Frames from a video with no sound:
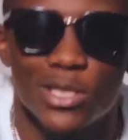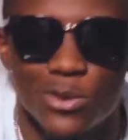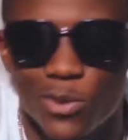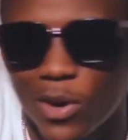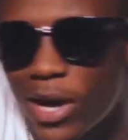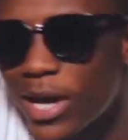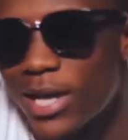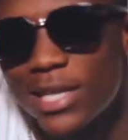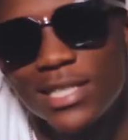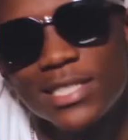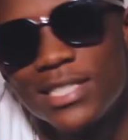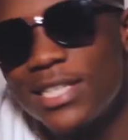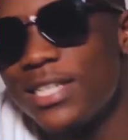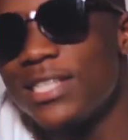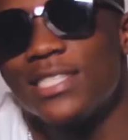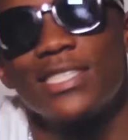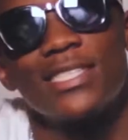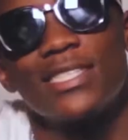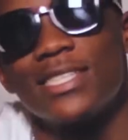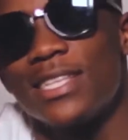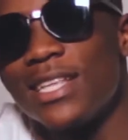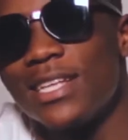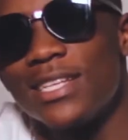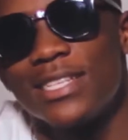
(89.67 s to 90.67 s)
Swag,
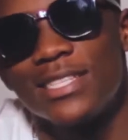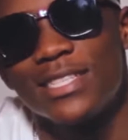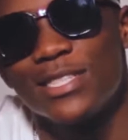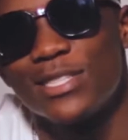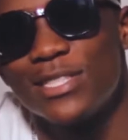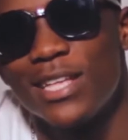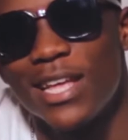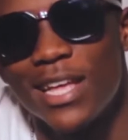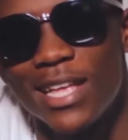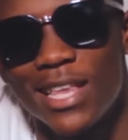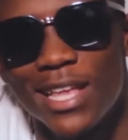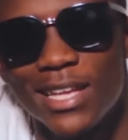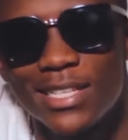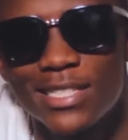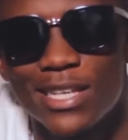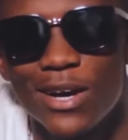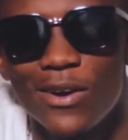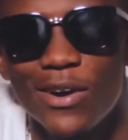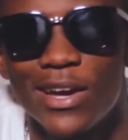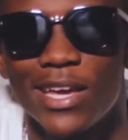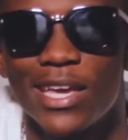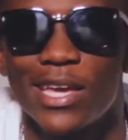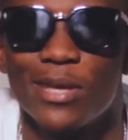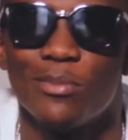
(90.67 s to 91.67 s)
just that's
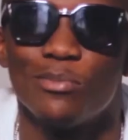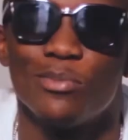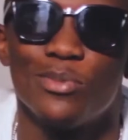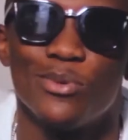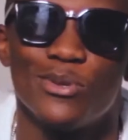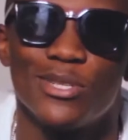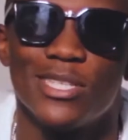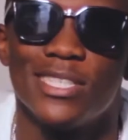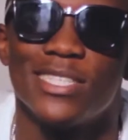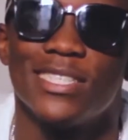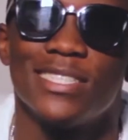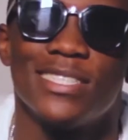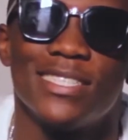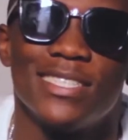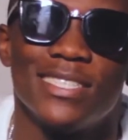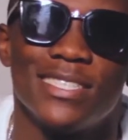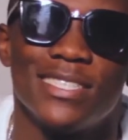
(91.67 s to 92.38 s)
how I can put it.